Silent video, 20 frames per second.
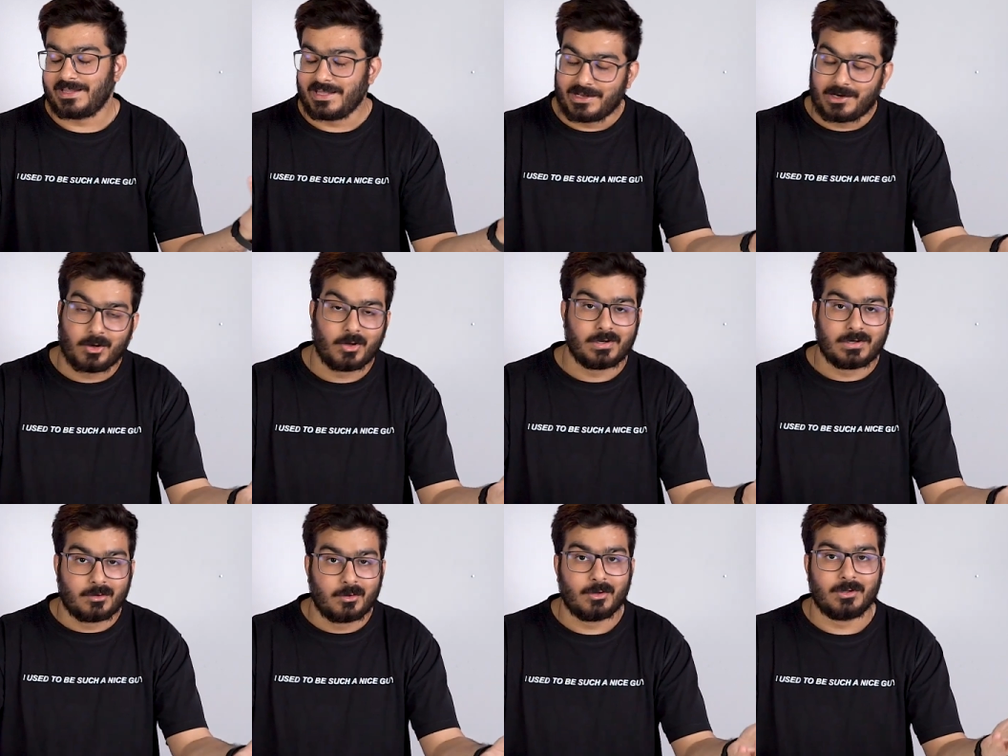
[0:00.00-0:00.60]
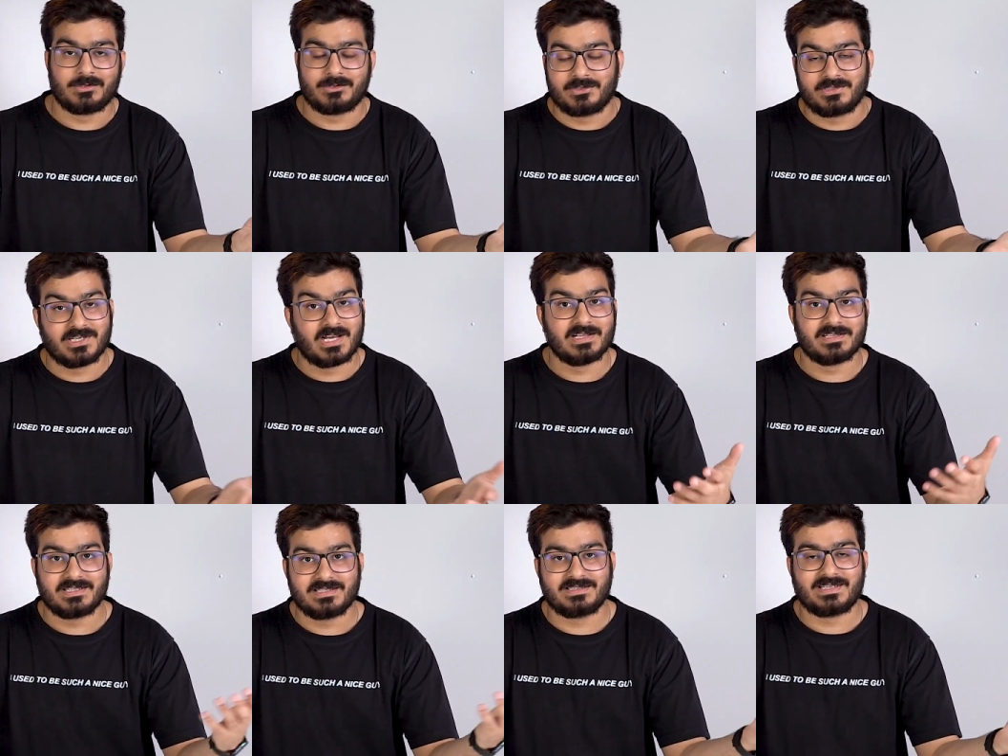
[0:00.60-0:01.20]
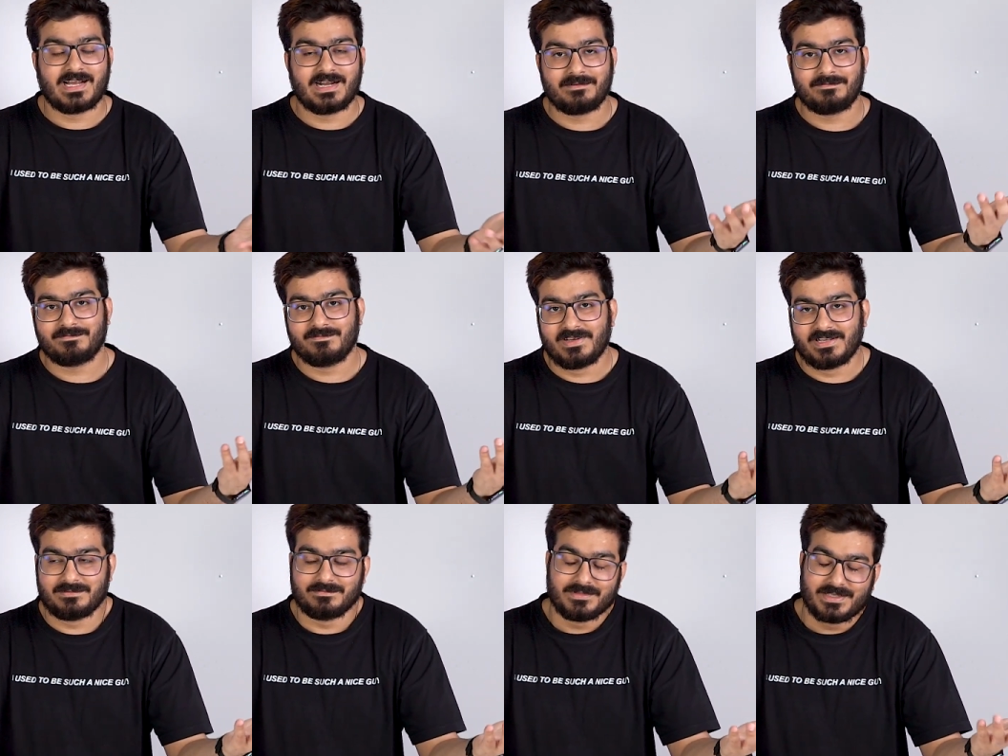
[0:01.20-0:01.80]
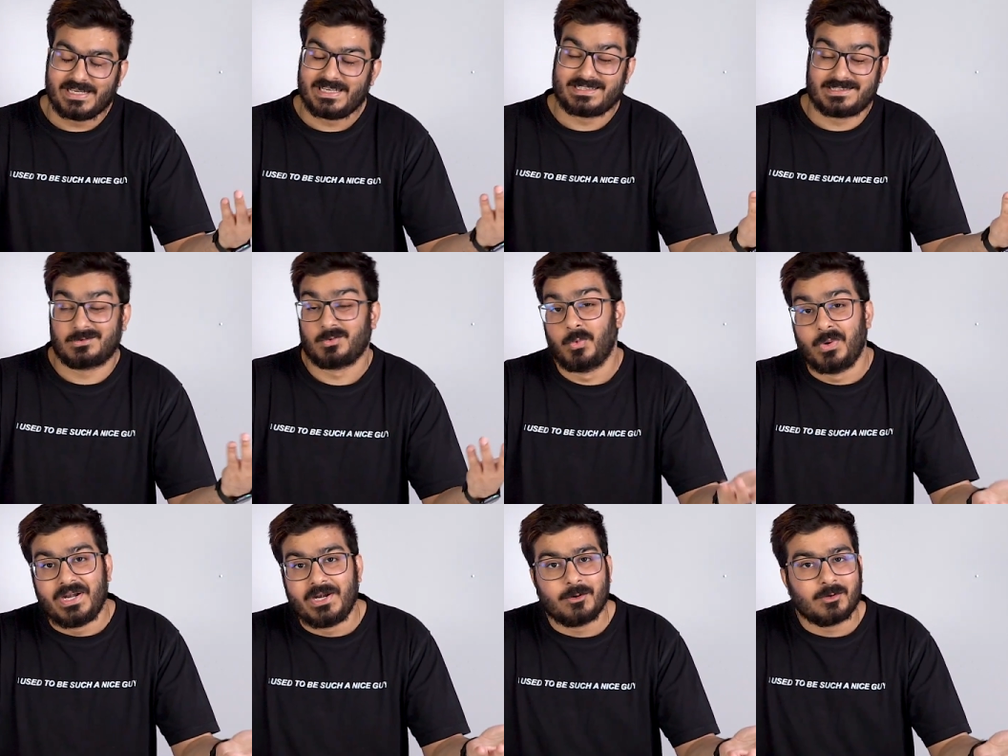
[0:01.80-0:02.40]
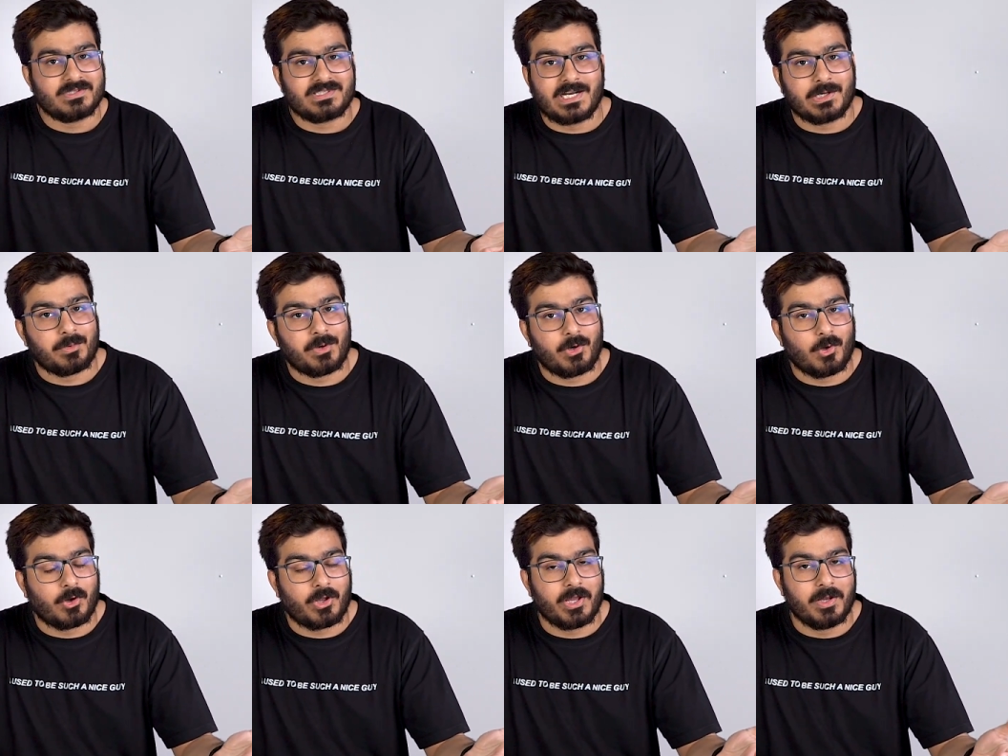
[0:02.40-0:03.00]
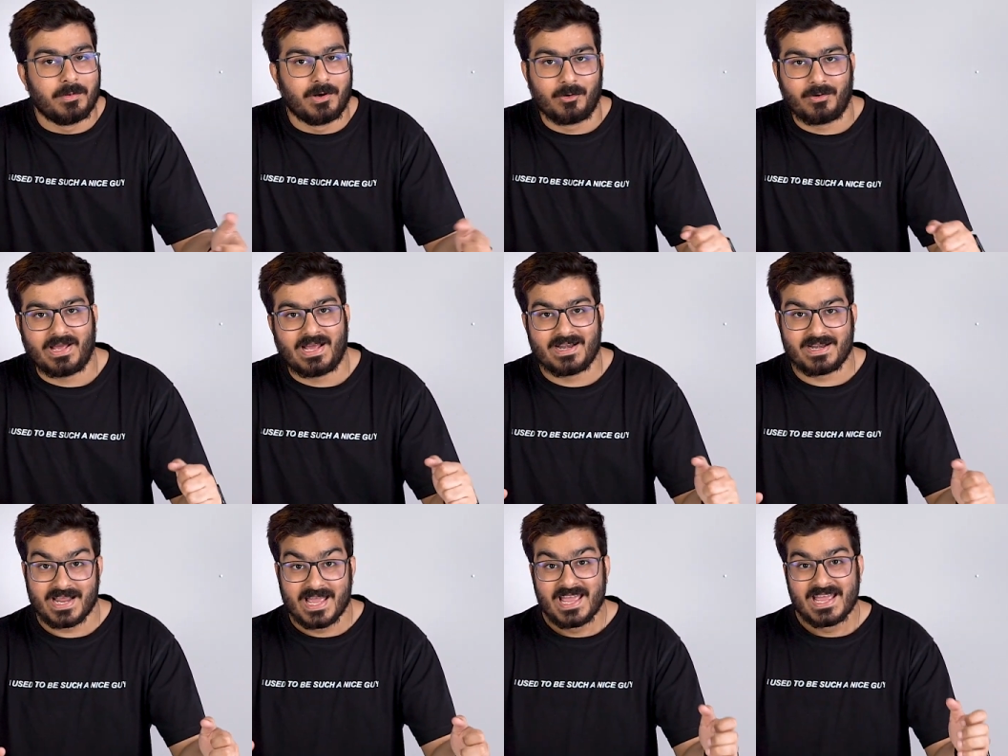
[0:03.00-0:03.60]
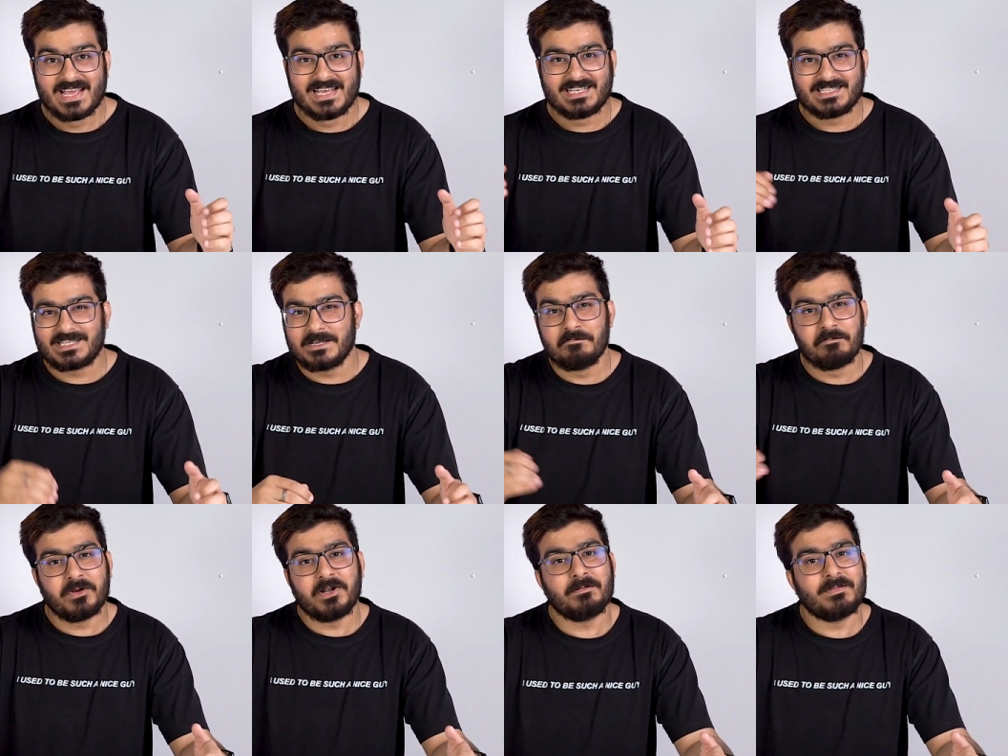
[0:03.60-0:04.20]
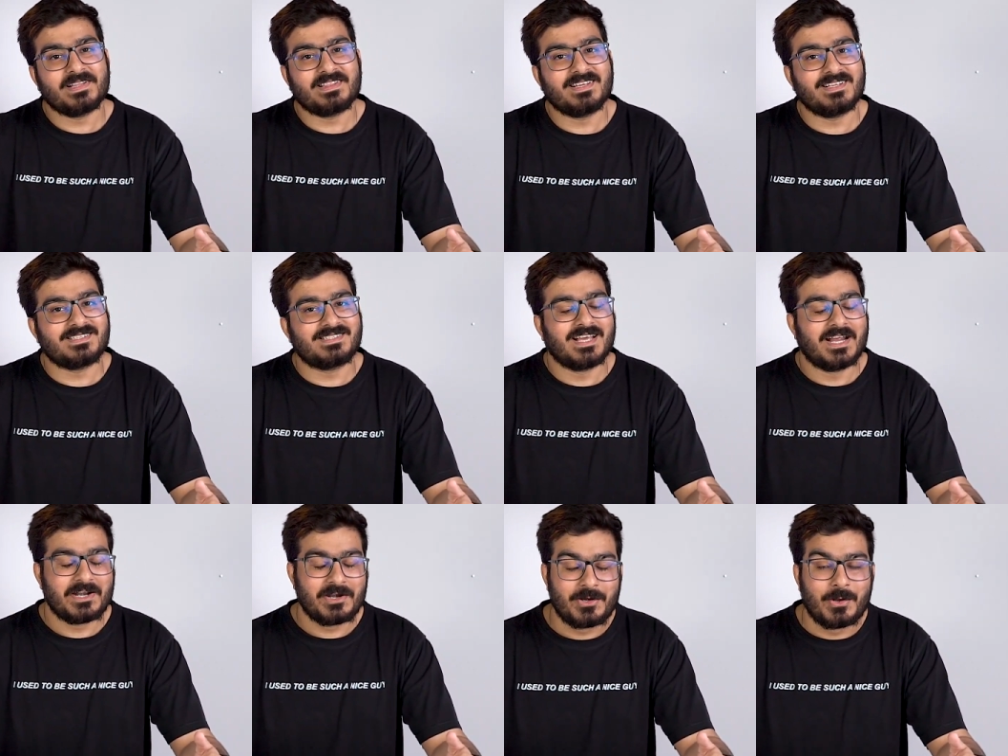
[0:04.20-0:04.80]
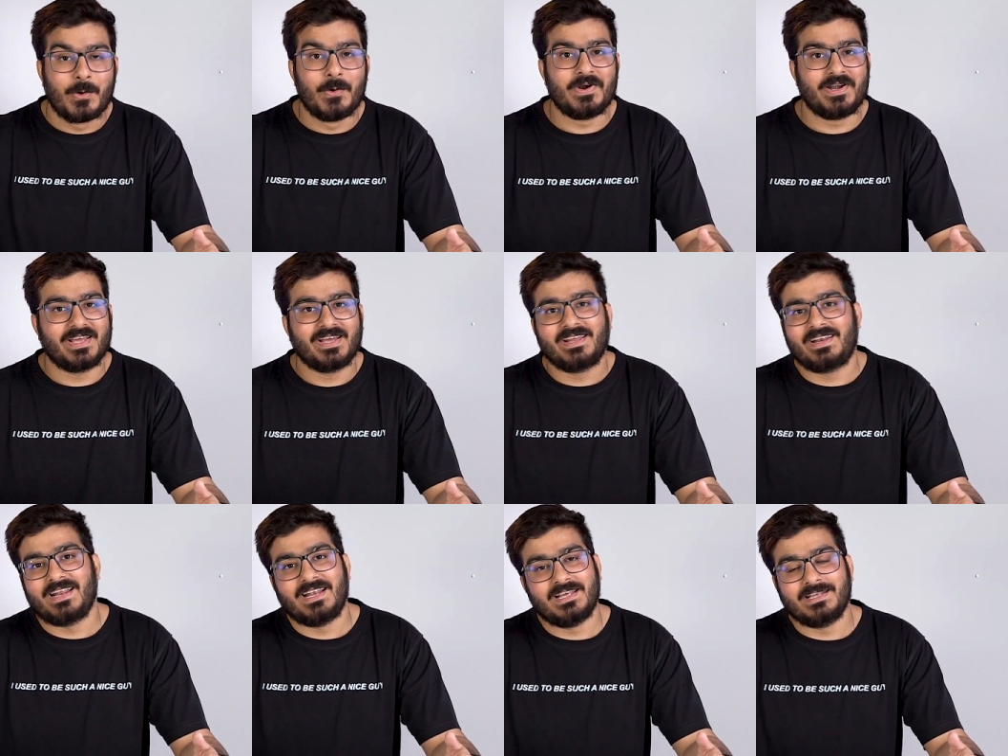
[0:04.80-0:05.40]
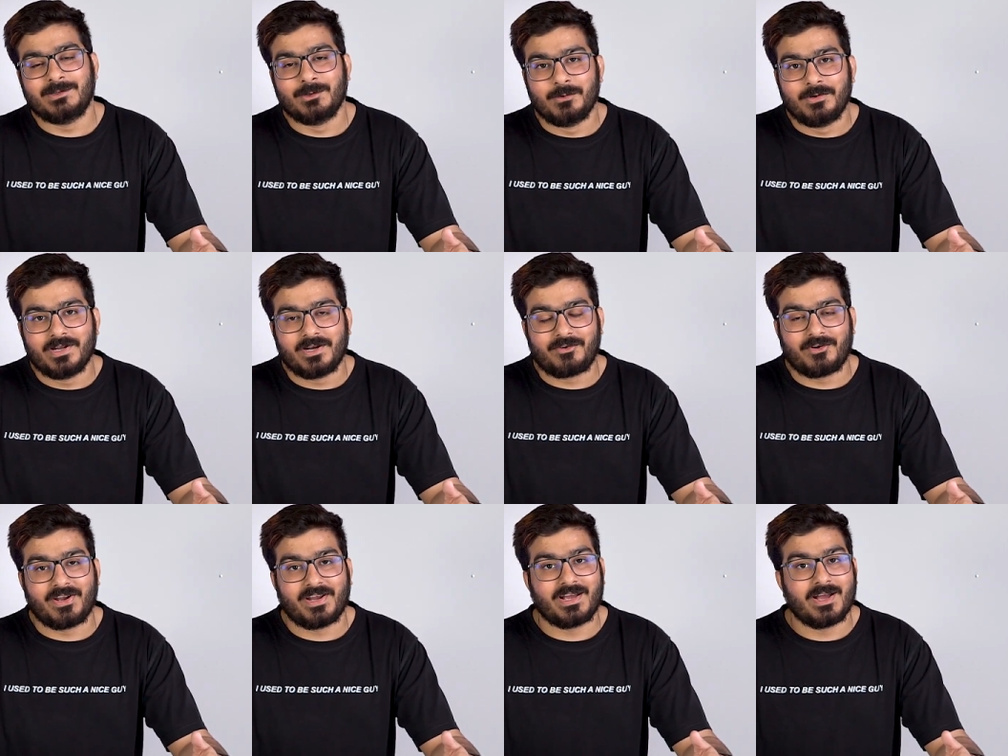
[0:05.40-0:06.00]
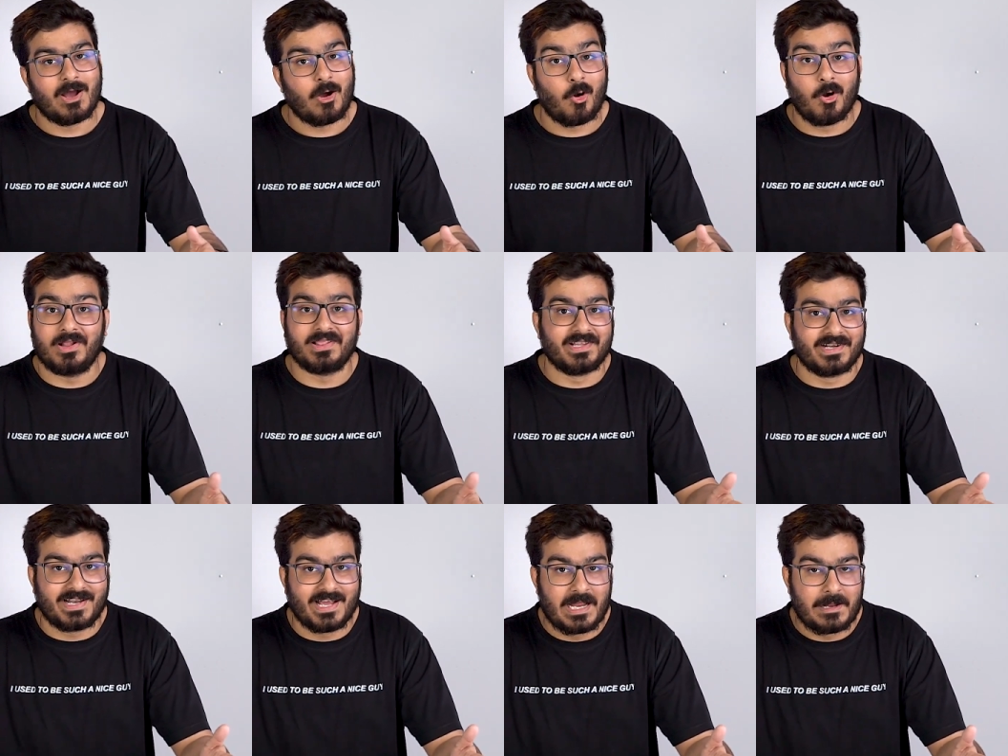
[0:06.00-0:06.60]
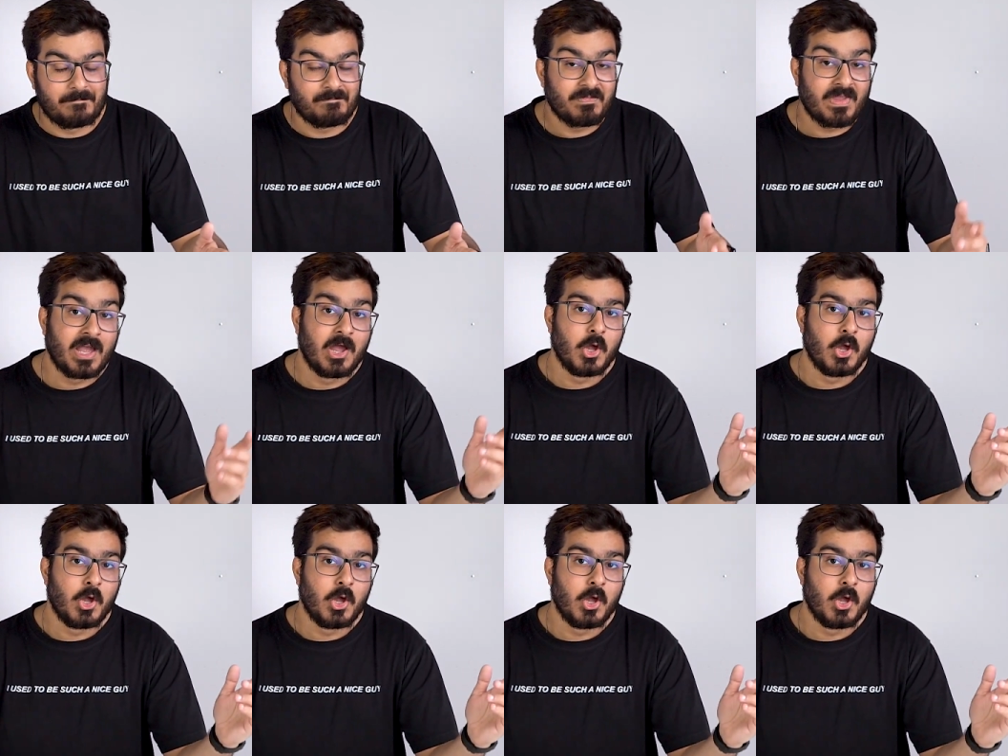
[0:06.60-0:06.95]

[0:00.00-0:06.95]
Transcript: there are also chances that it's Windows that we're talking about and simple methods don't really do the trick all the time,